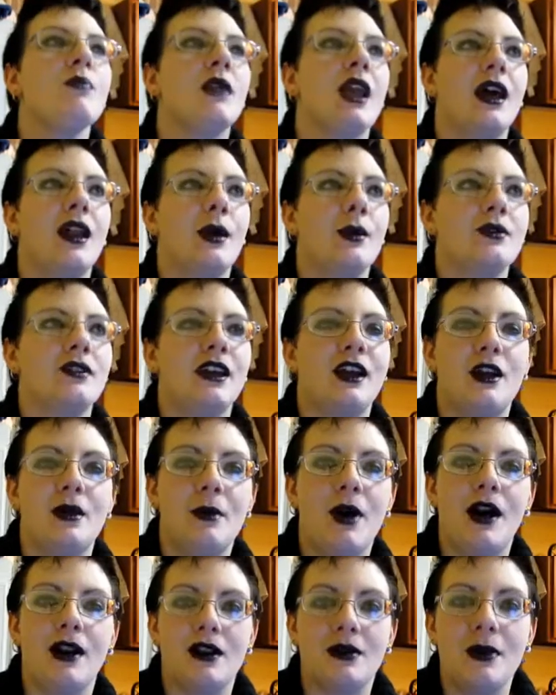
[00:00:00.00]
And I was like, come
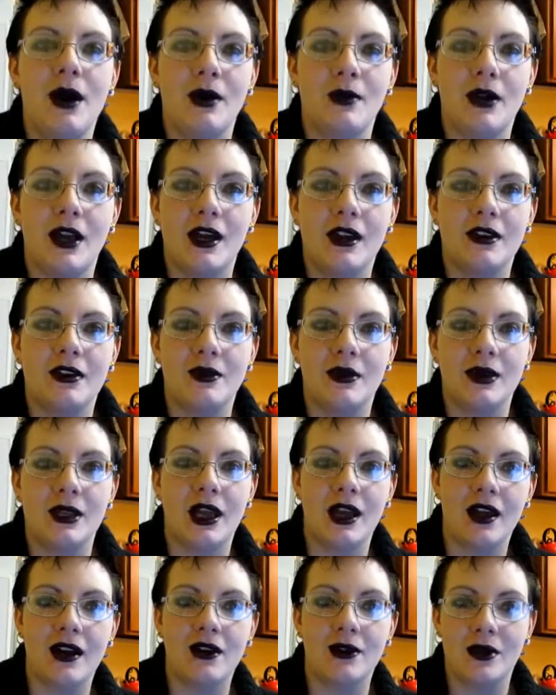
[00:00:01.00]
on, we gotta do it, you
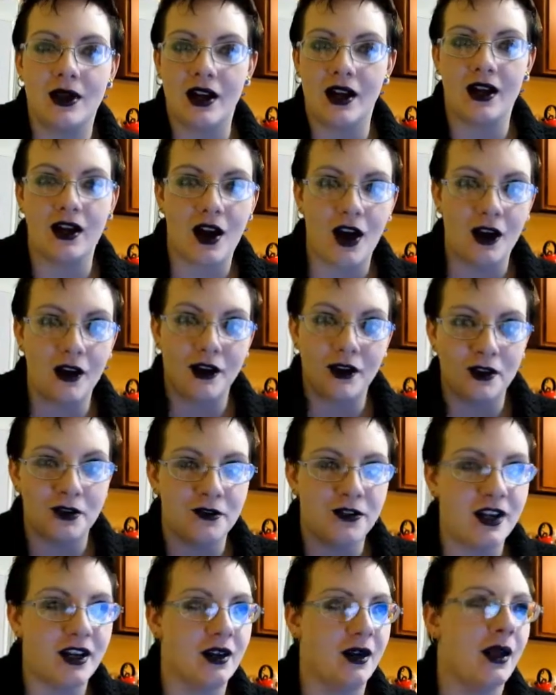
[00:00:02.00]
gotta conquer your
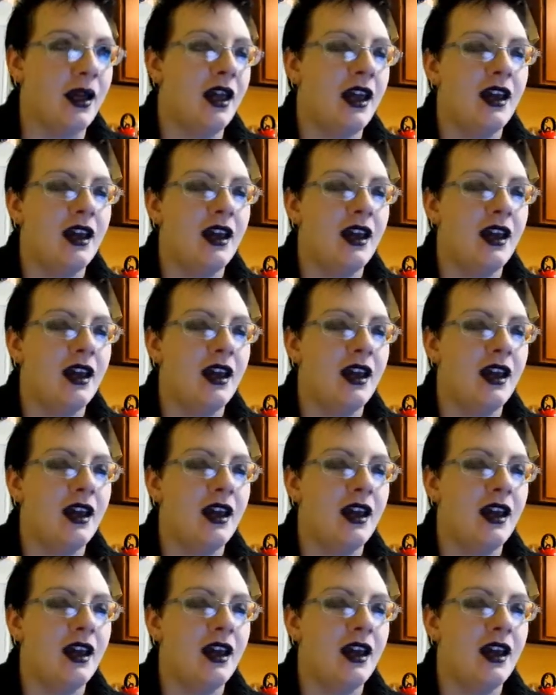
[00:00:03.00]
fear.